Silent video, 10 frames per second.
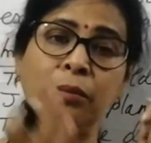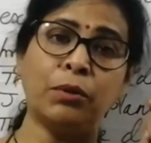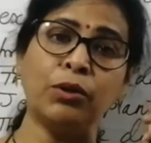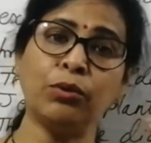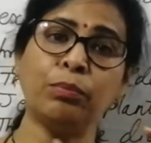
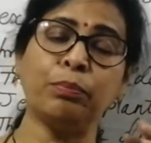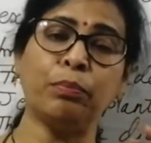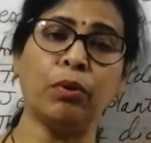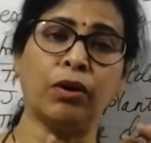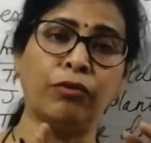able to
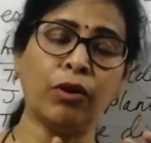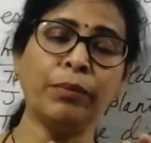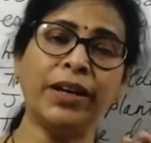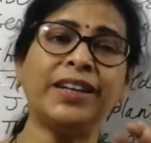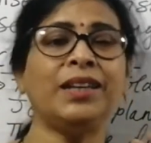form
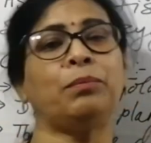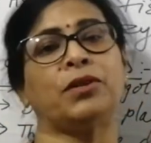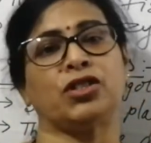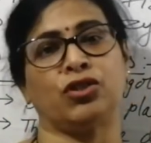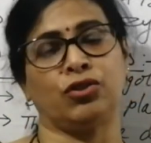
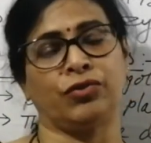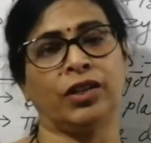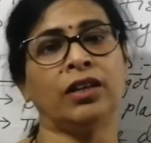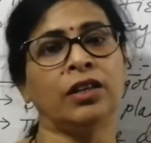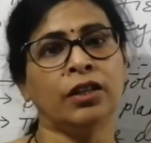80% of the